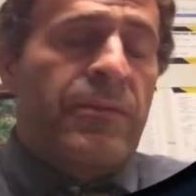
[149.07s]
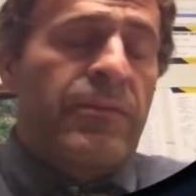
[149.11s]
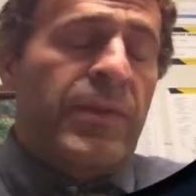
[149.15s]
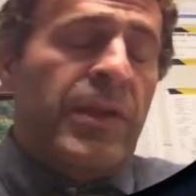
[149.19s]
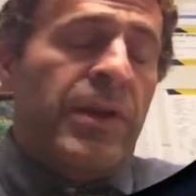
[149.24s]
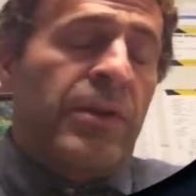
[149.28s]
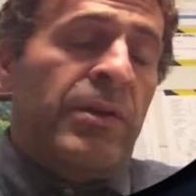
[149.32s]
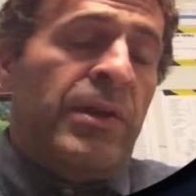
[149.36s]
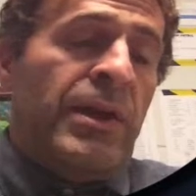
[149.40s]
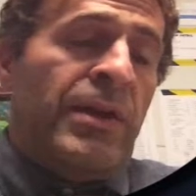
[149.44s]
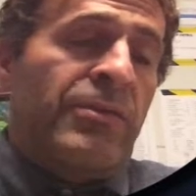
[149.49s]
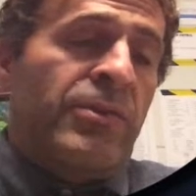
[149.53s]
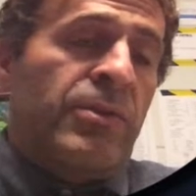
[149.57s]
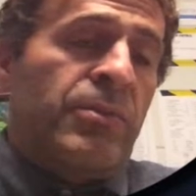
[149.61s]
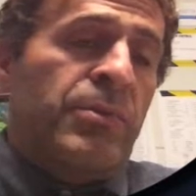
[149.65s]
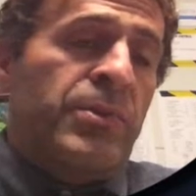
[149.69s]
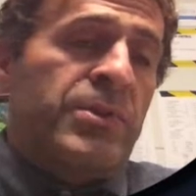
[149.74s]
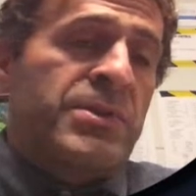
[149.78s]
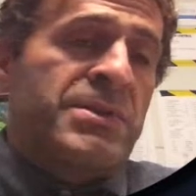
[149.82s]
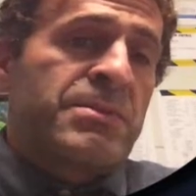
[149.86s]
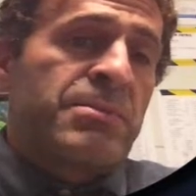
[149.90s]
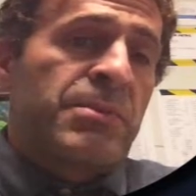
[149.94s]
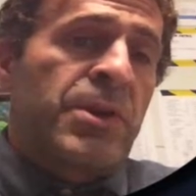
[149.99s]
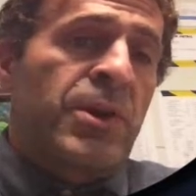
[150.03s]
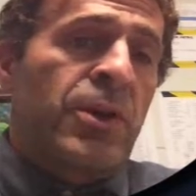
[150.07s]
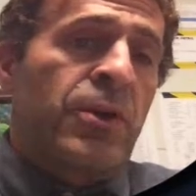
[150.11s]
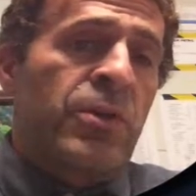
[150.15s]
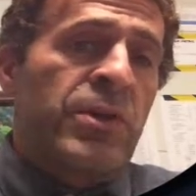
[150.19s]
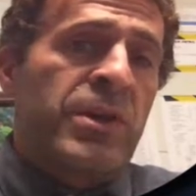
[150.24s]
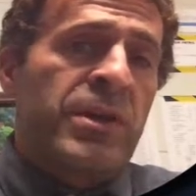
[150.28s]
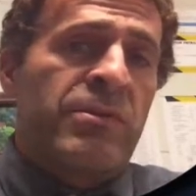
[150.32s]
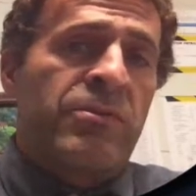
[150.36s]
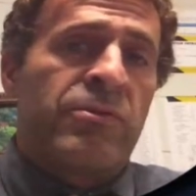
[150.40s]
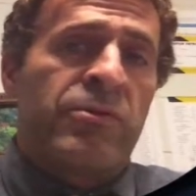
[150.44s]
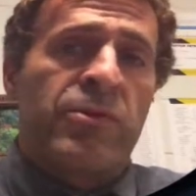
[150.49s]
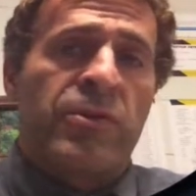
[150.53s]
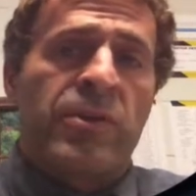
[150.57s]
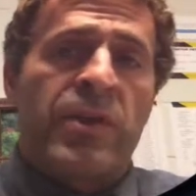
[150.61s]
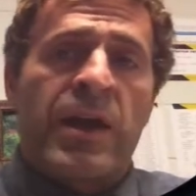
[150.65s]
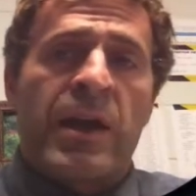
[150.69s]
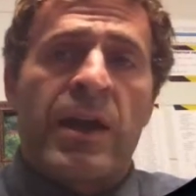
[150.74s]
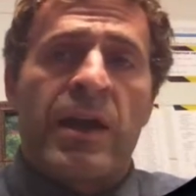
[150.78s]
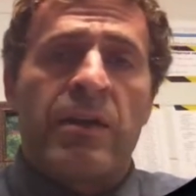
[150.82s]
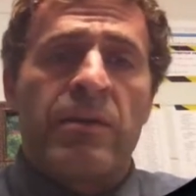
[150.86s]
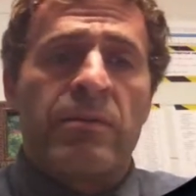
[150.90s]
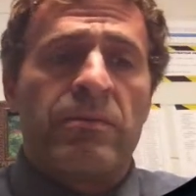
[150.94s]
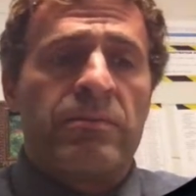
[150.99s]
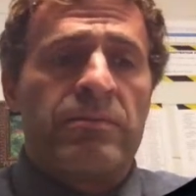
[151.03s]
I would have to put some code in for that.